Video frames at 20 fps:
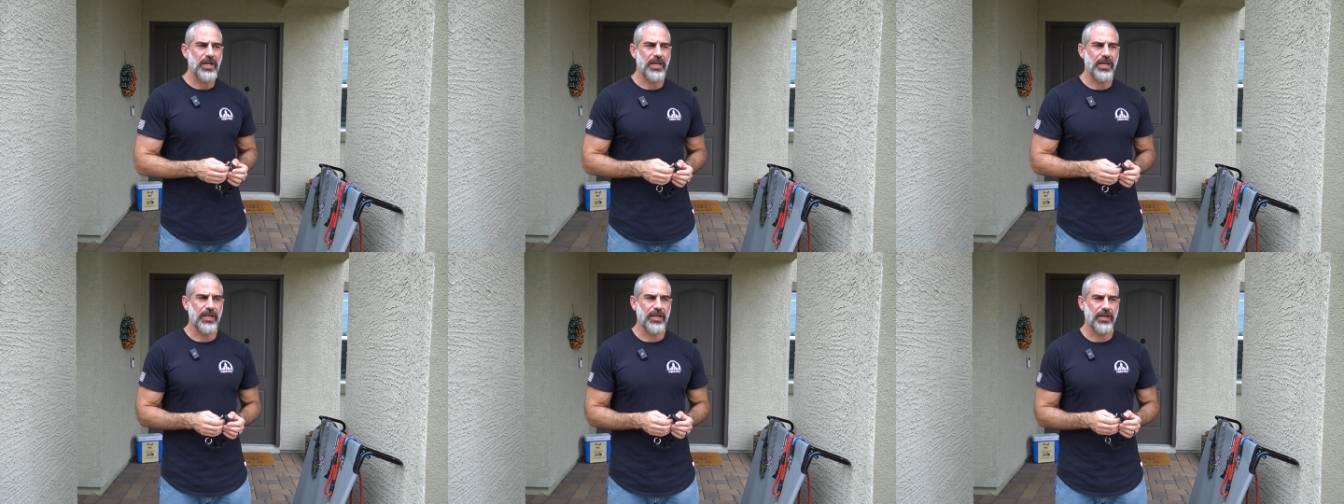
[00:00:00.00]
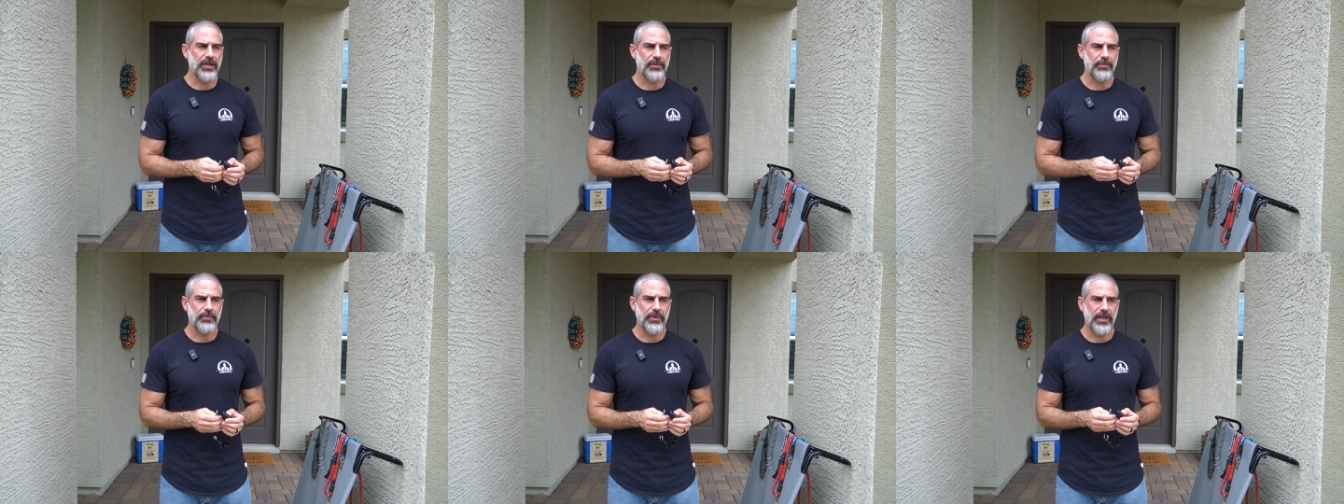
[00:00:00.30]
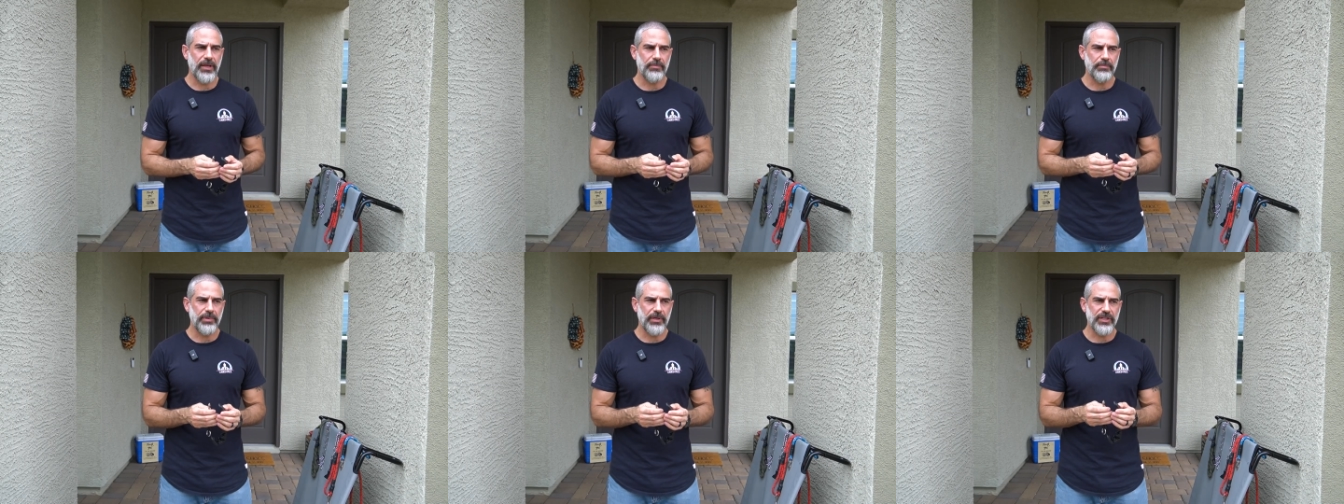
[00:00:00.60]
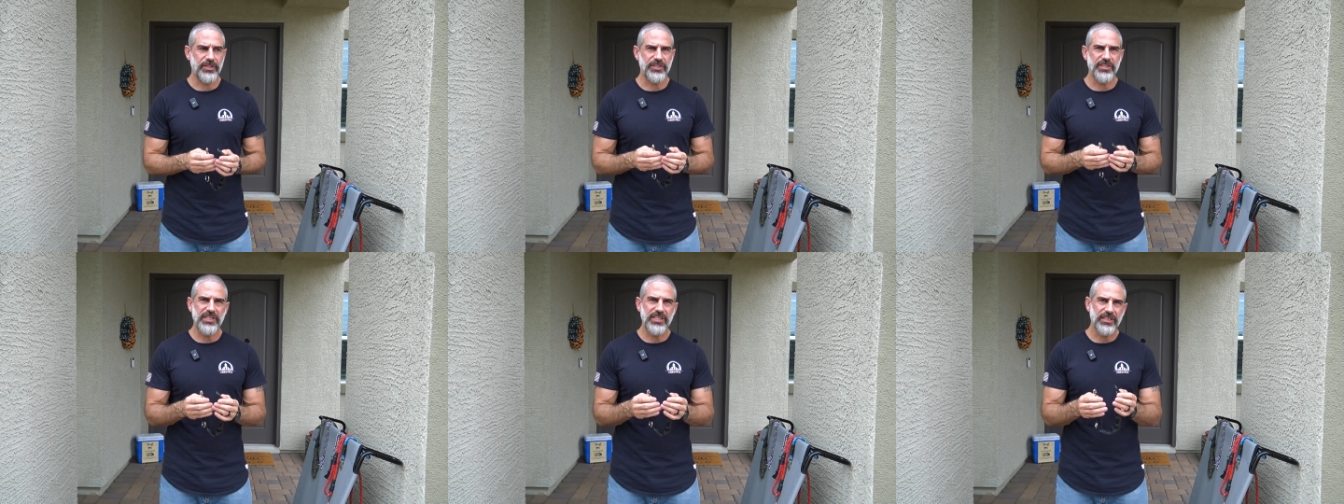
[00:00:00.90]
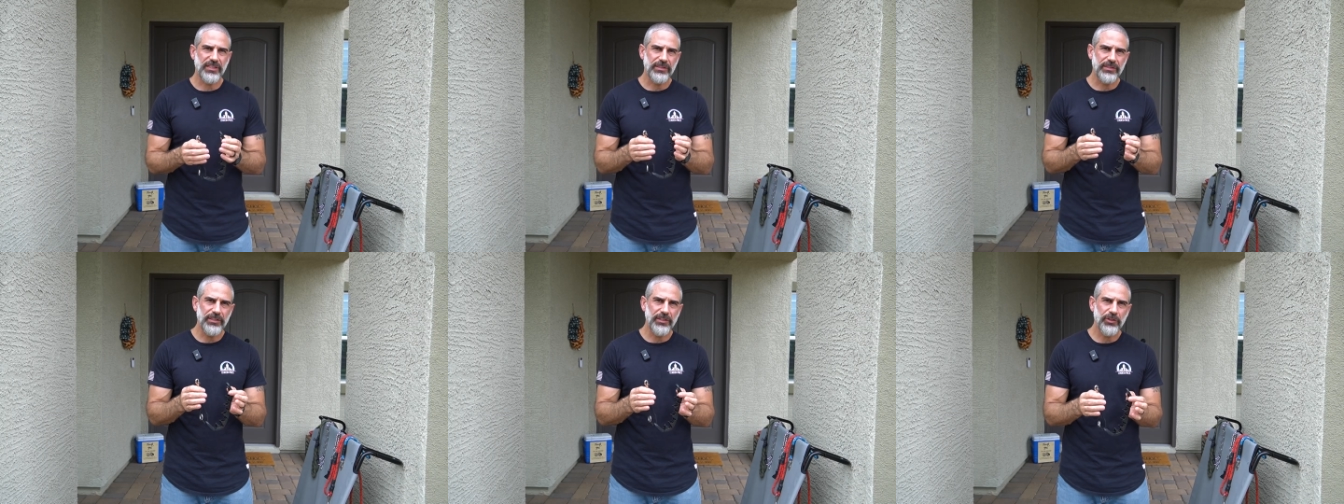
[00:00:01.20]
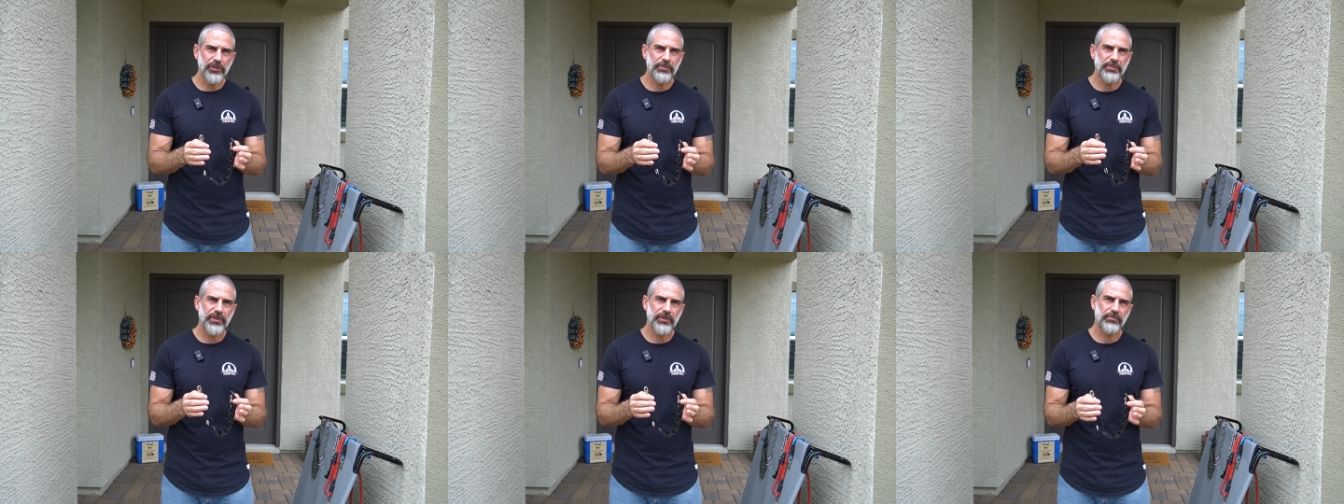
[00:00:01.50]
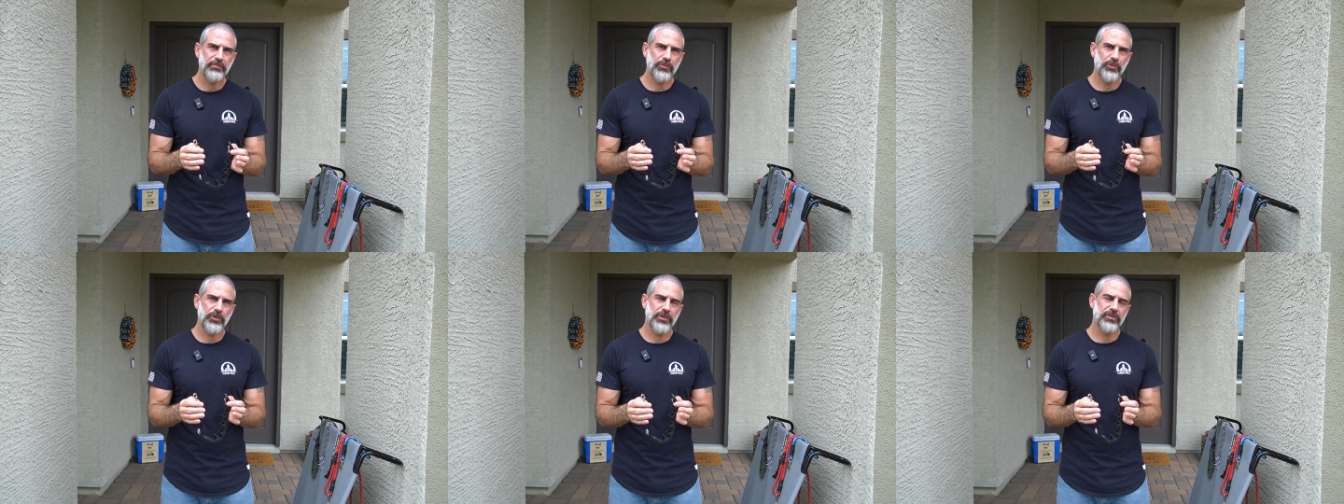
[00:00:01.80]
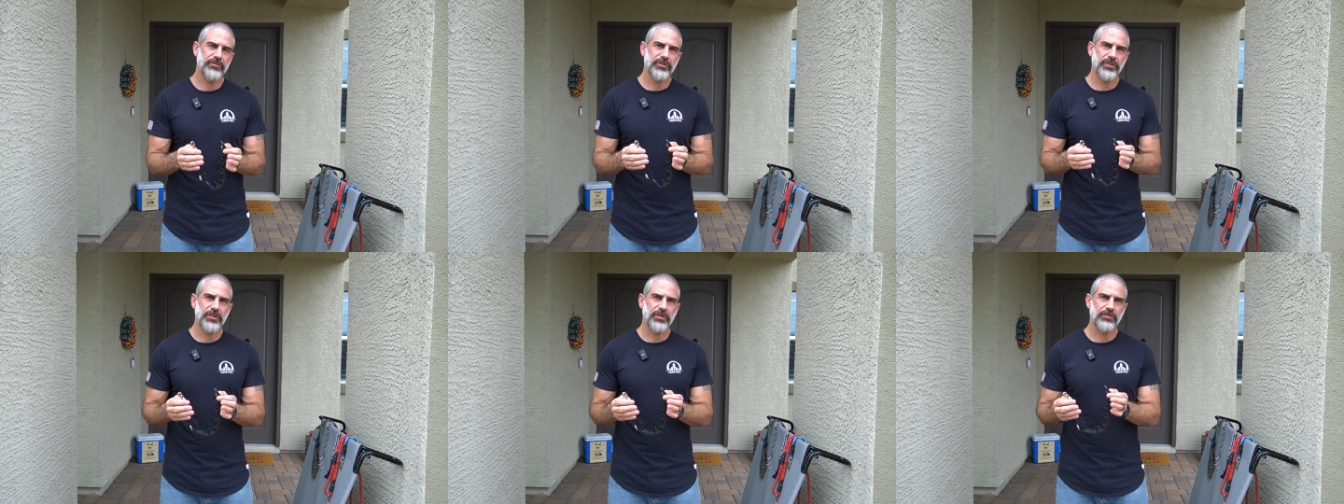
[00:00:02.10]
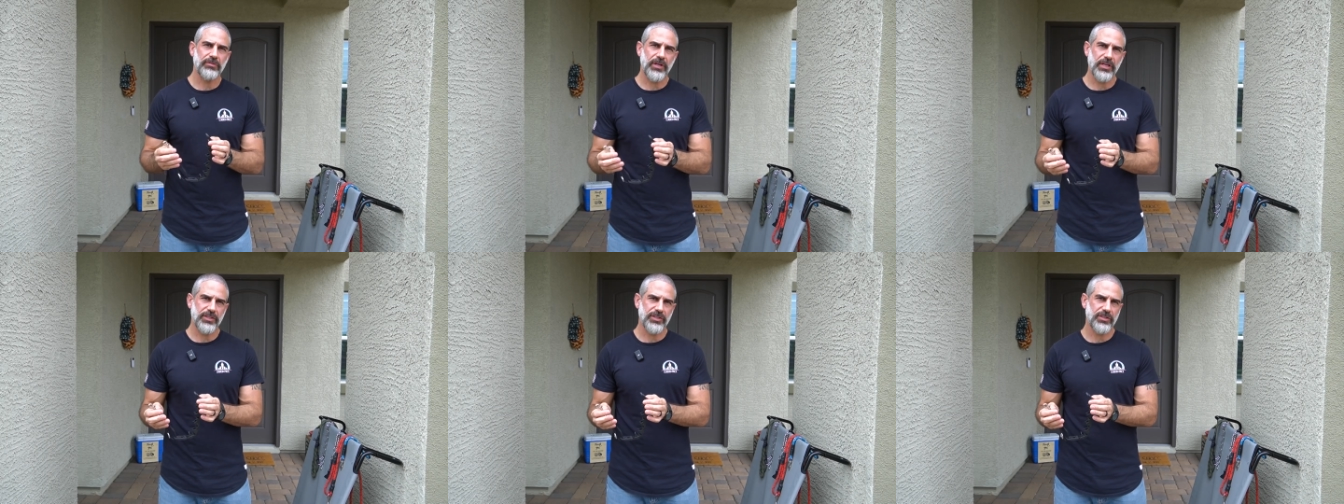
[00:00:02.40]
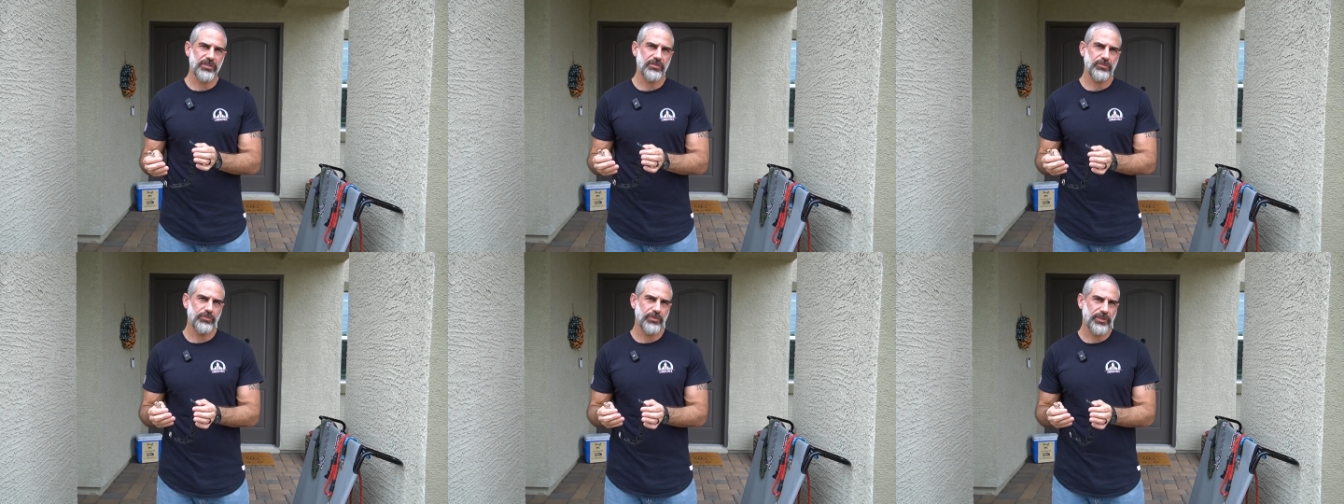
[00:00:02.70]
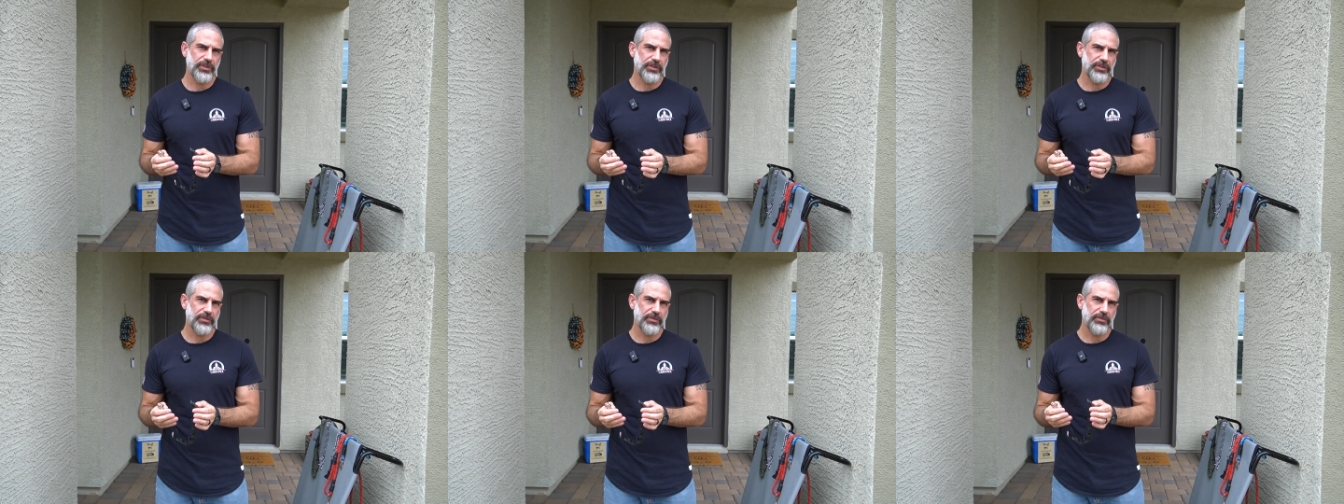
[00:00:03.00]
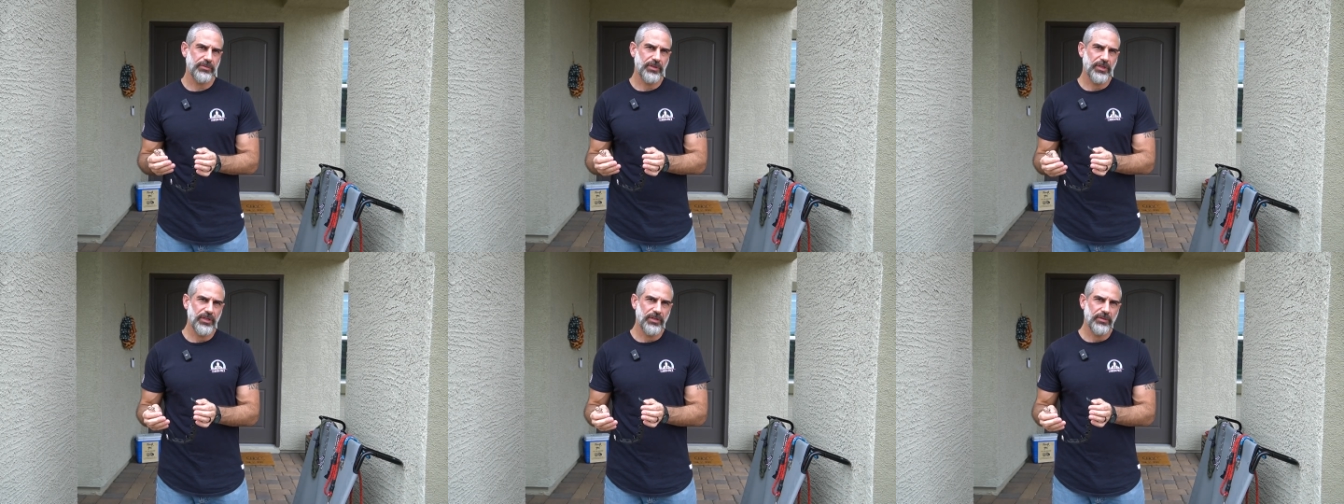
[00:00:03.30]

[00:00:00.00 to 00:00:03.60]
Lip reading: but need a little bit more of a correction when they're